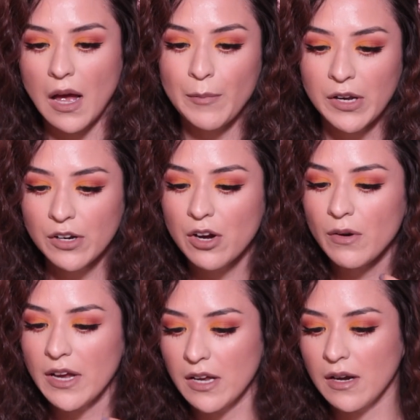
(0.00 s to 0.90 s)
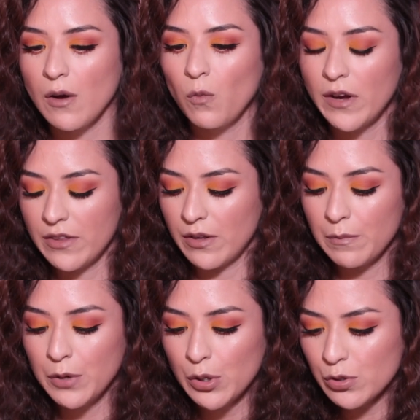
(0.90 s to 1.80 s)
I'm gonna go in with
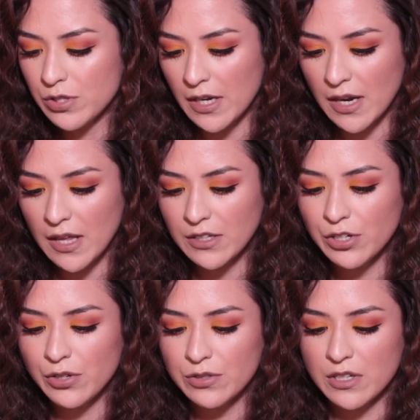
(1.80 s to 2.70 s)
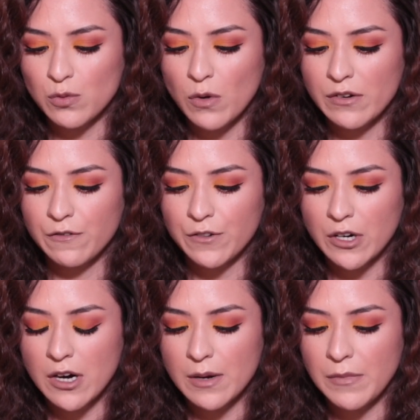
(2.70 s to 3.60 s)
mousse, and I like to use this one
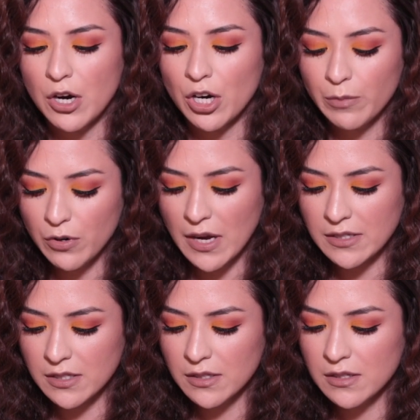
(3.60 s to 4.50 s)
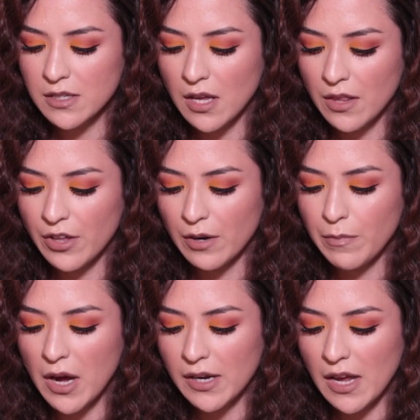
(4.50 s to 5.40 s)
from Herbal Essence, their
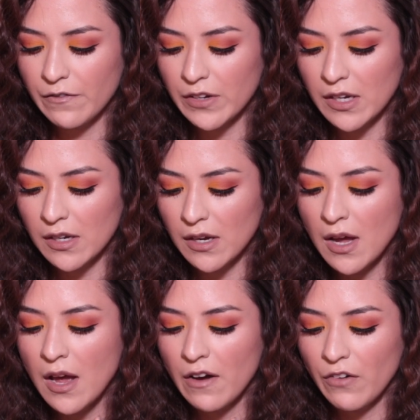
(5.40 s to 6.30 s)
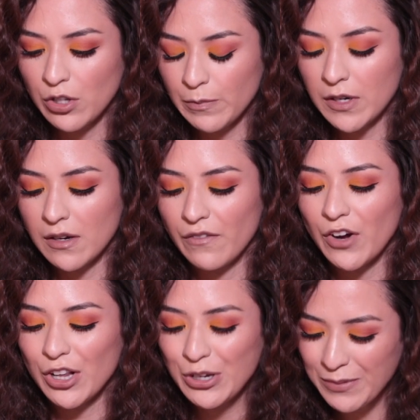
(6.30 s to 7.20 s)
Body Envy
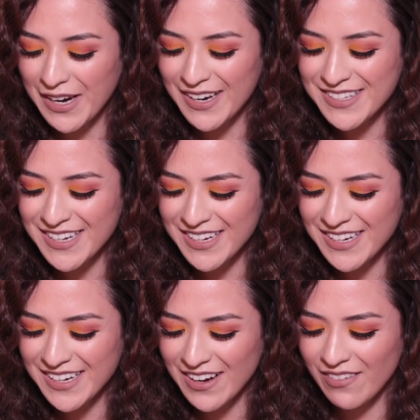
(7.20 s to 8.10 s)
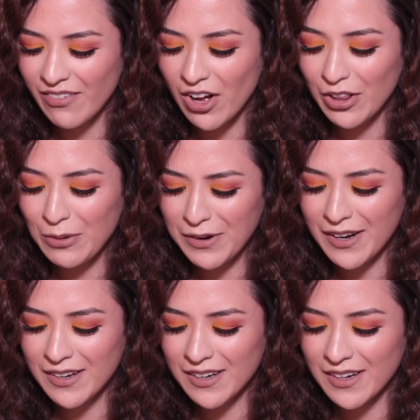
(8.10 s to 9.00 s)
Voluminize,
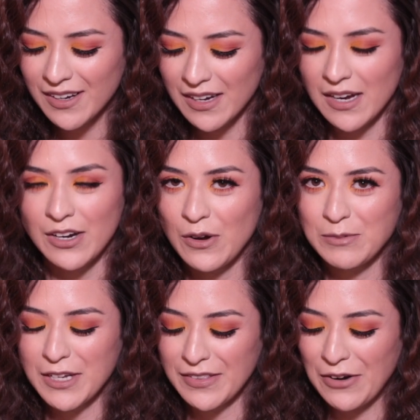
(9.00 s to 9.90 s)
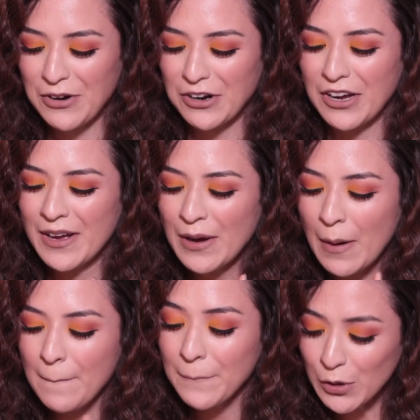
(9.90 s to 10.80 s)
I know I'm saying that wrong,
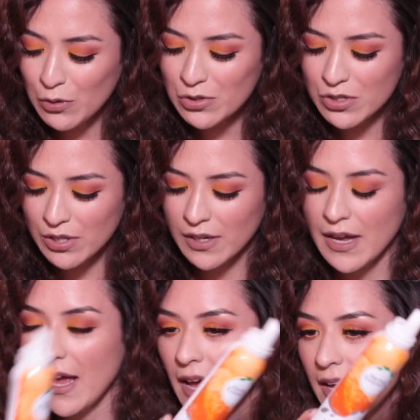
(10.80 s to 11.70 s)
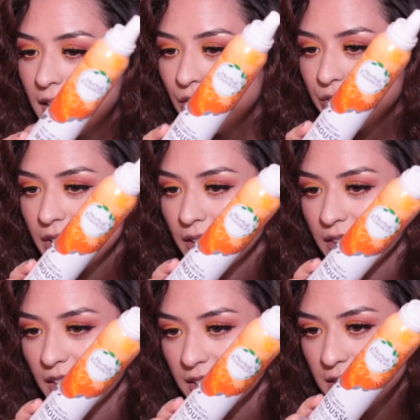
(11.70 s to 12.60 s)
mousse. And it looks like
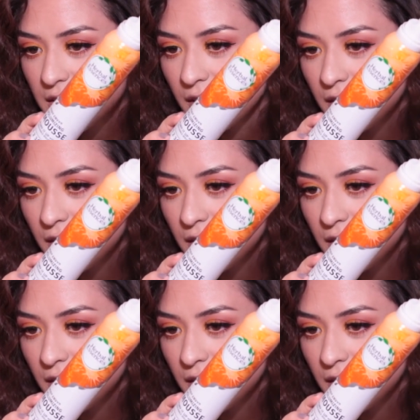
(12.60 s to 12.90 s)
this.